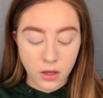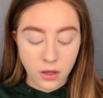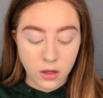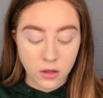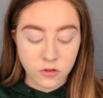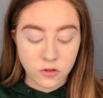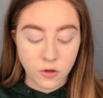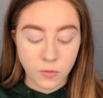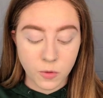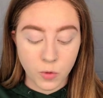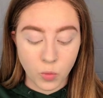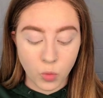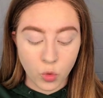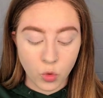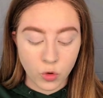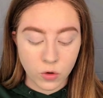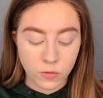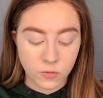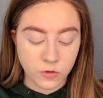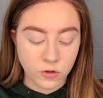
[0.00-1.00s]
Some are
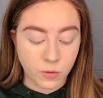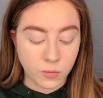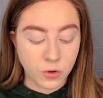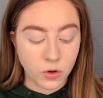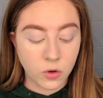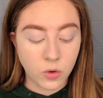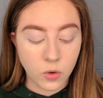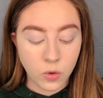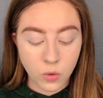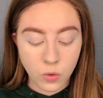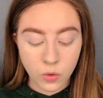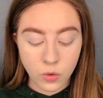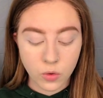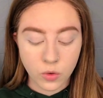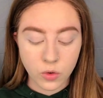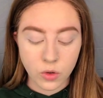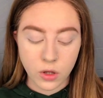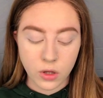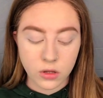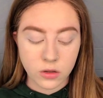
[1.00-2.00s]
warm, some are
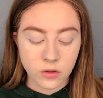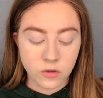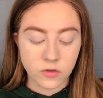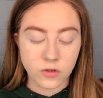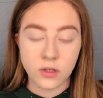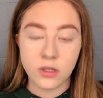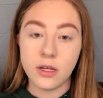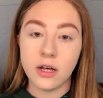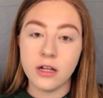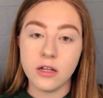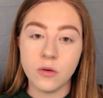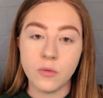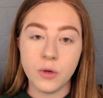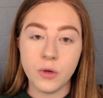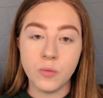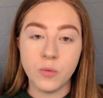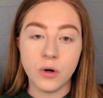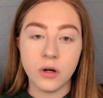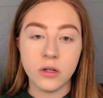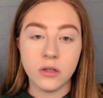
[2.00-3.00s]
cool. There's a yellowy
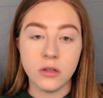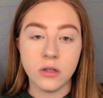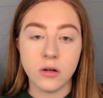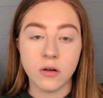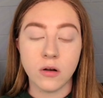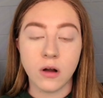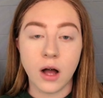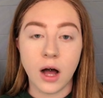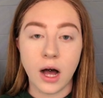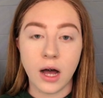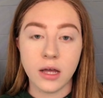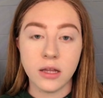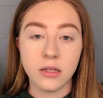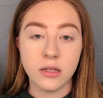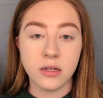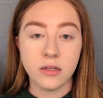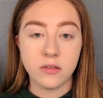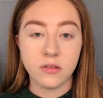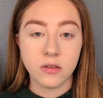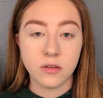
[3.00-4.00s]
one, there are
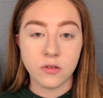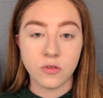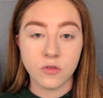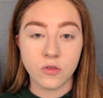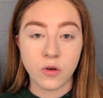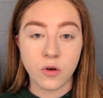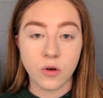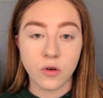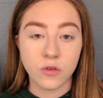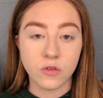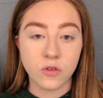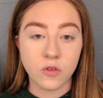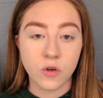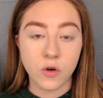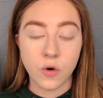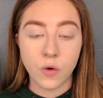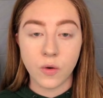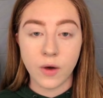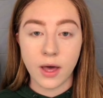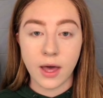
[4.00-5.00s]
highlights, and there's
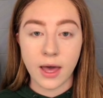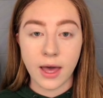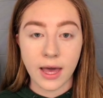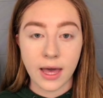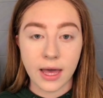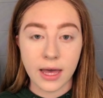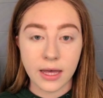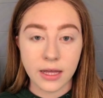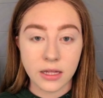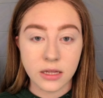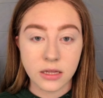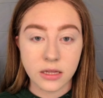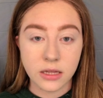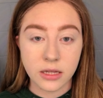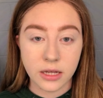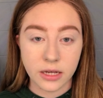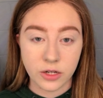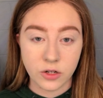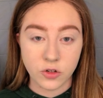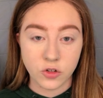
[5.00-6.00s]
also a
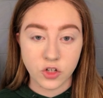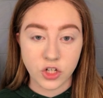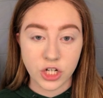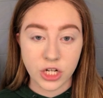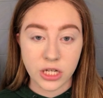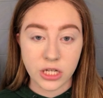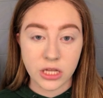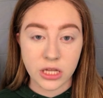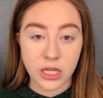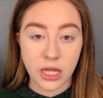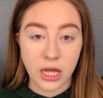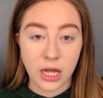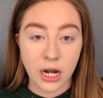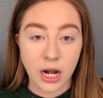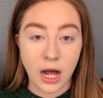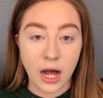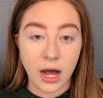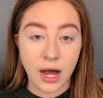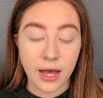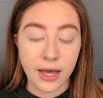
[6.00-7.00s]
lighter shade
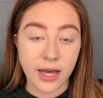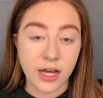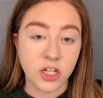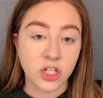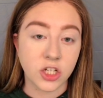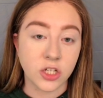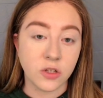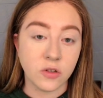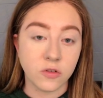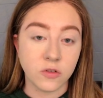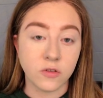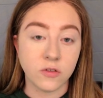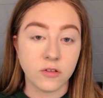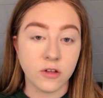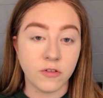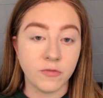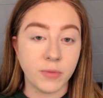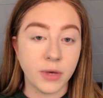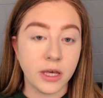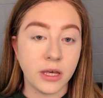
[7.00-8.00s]
that I actually use instead
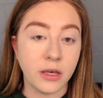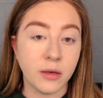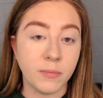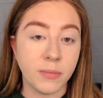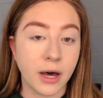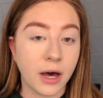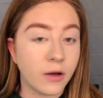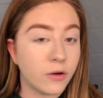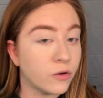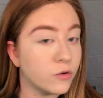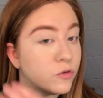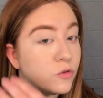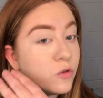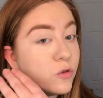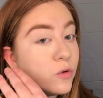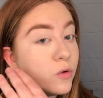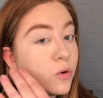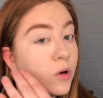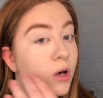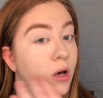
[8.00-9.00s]
of baking powder
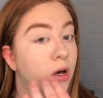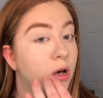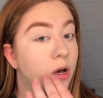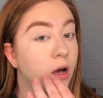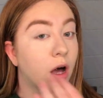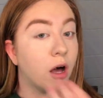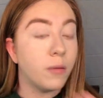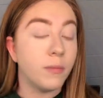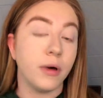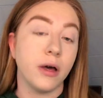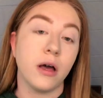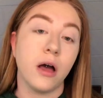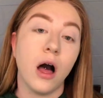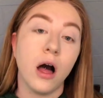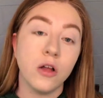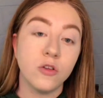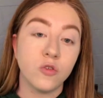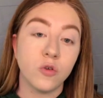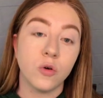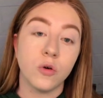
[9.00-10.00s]
to cut my
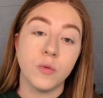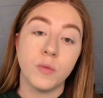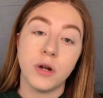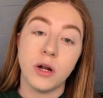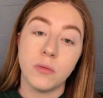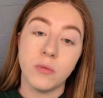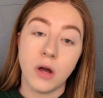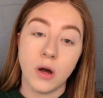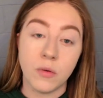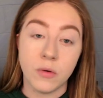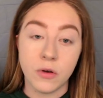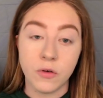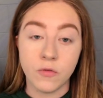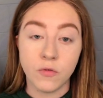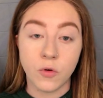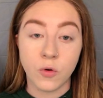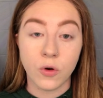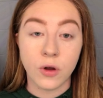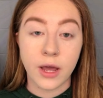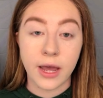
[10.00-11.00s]
contour when I'm going
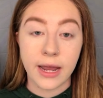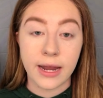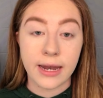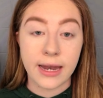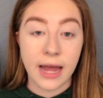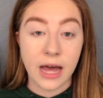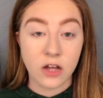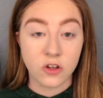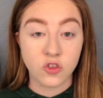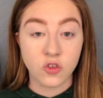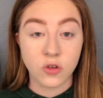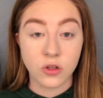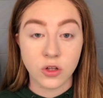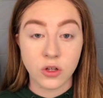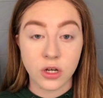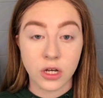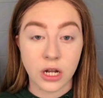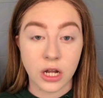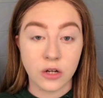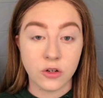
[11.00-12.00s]
for a natural
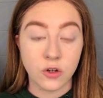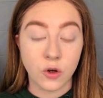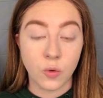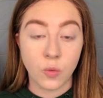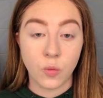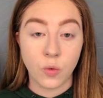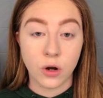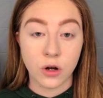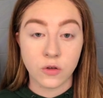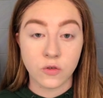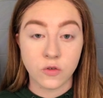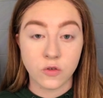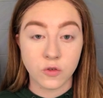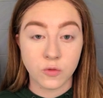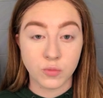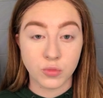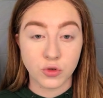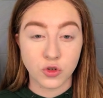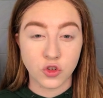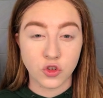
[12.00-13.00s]
look and I don't want a
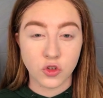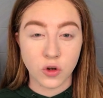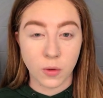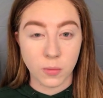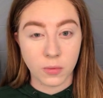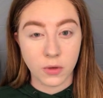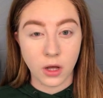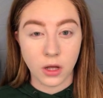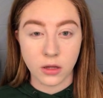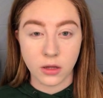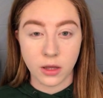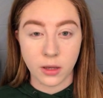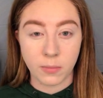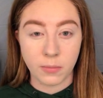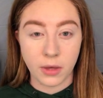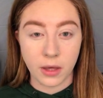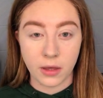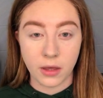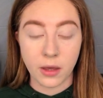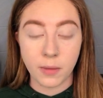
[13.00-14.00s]
super sharp cut like
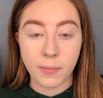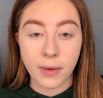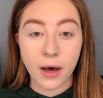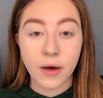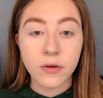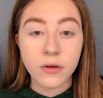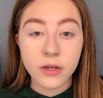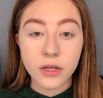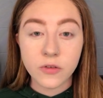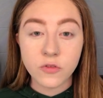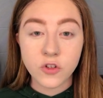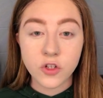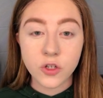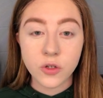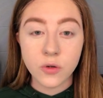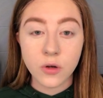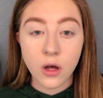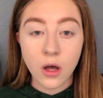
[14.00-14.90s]
baking powder gives you.